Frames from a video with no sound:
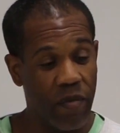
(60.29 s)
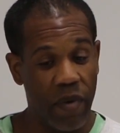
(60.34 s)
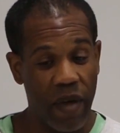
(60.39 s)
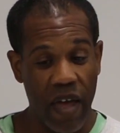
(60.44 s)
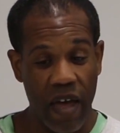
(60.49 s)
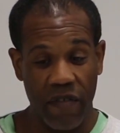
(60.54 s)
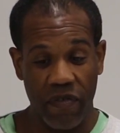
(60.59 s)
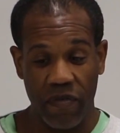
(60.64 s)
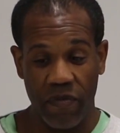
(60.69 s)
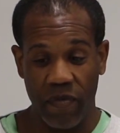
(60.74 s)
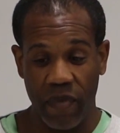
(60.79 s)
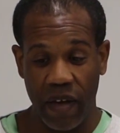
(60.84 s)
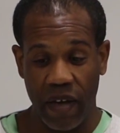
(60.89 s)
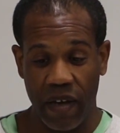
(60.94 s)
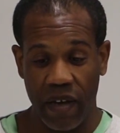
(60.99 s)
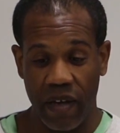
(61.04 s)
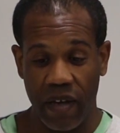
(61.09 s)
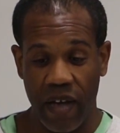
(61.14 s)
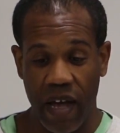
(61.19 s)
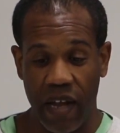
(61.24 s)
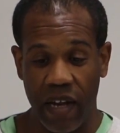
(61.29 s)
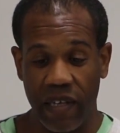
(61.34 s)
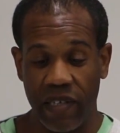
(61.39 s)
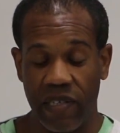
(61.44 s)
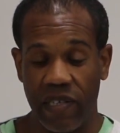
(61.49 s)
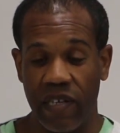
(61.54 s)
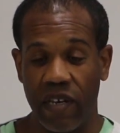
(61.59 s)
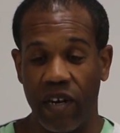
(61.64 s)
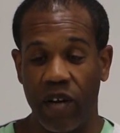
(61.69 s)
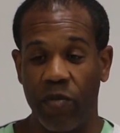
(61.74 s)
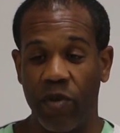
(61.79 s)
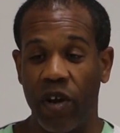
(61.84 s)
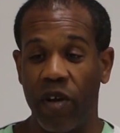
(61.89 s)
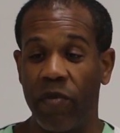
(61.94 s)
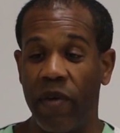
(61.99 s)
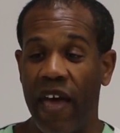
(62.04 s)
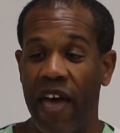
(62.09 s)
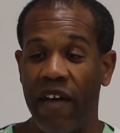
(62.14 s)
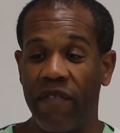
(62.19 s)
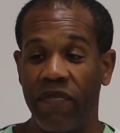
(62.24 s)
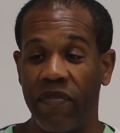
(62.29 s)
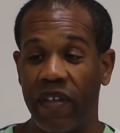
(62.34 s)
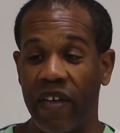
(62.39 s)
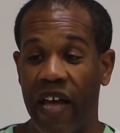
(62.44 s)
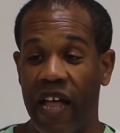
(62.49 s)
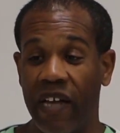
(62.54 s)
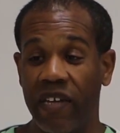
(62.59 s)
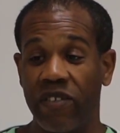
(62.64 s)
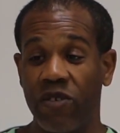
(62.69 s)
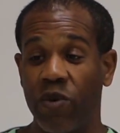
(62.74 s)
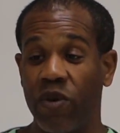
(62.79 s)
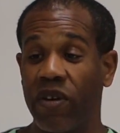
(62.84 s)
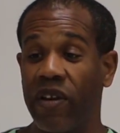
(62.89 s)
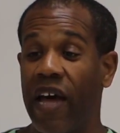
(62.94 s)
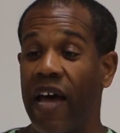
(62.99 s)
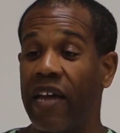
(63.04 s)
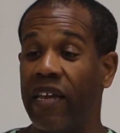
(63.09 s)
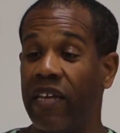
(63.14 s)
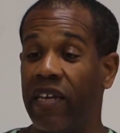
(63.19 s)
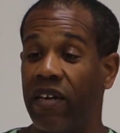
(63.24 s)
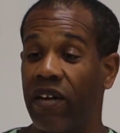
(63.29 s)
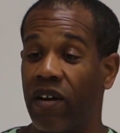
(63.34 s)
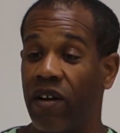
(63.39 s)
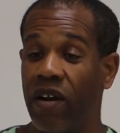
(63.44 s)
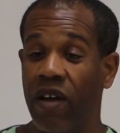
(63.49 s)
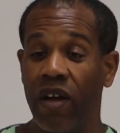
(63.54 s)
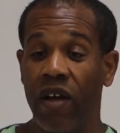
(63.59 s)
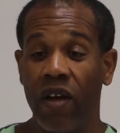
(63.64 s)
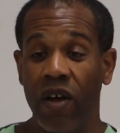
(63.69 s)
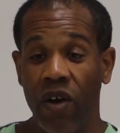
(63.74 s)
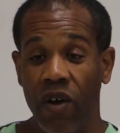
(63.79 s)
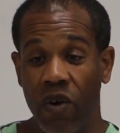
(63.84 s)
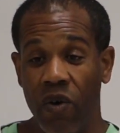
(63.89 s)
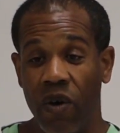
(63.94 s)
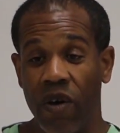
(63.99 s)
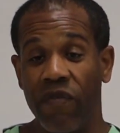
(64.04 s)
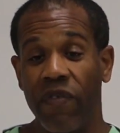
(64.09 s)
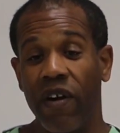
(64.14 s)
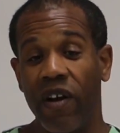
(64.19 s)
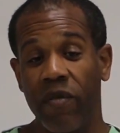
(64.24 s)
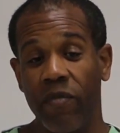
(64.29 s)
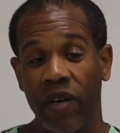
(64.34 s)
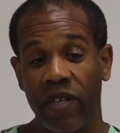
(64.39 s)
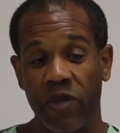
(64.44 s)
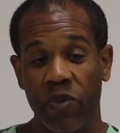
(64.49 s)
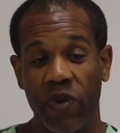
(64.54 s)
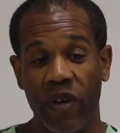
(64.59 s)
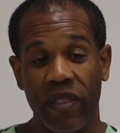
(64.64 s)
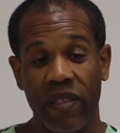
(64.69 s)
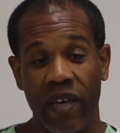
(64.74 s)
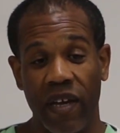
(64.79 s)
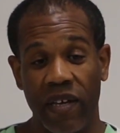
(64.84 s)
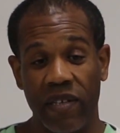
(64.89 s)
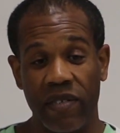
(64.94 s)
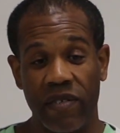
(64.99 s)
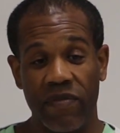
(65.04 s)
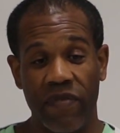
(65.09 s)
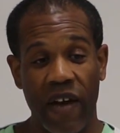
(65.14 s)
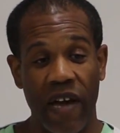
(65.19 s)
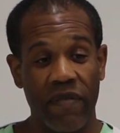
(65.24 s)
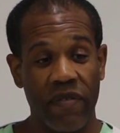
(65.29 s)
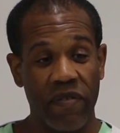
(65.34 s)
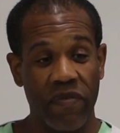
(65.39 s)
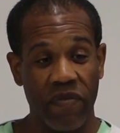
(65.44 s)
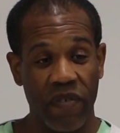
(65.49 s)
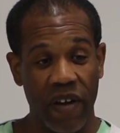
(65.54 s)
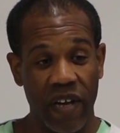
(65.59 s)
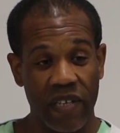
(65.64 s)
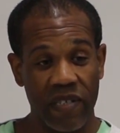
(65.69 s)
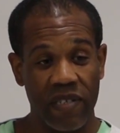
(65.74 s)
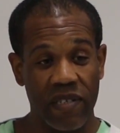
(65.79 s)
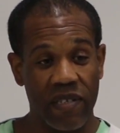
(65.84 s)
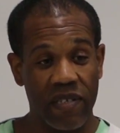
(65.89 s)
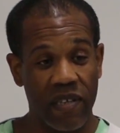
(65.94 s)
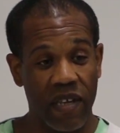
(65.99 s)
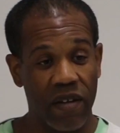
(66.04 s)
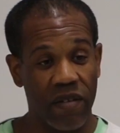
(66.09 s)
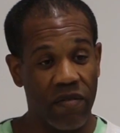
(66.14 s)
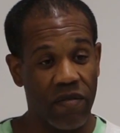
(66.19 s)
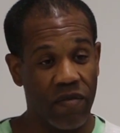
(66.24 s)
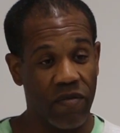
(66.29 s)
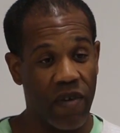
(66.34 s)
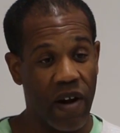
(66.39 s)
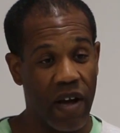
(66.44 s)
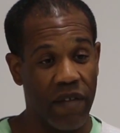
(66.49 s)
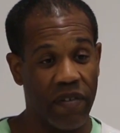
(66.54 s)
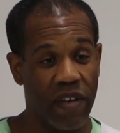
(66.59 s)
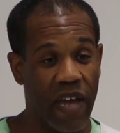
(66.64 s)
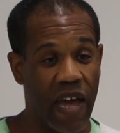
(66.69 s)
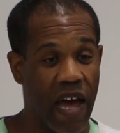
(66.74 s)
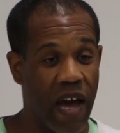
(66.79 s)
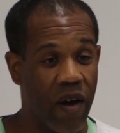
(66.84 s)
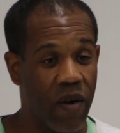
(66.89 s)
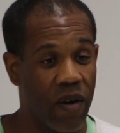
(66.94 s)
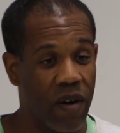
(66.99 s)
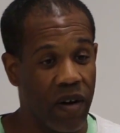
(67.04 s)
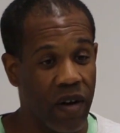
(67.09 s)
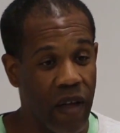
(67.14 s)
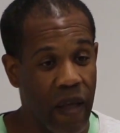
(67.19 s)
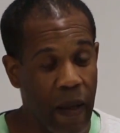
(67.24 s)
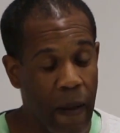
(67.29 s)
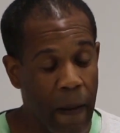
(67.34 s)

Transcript: behalf of my colleagues here, but on behalf of the colleagues who are not here, who are very much with us, Bobby Francis and Robbie Howard.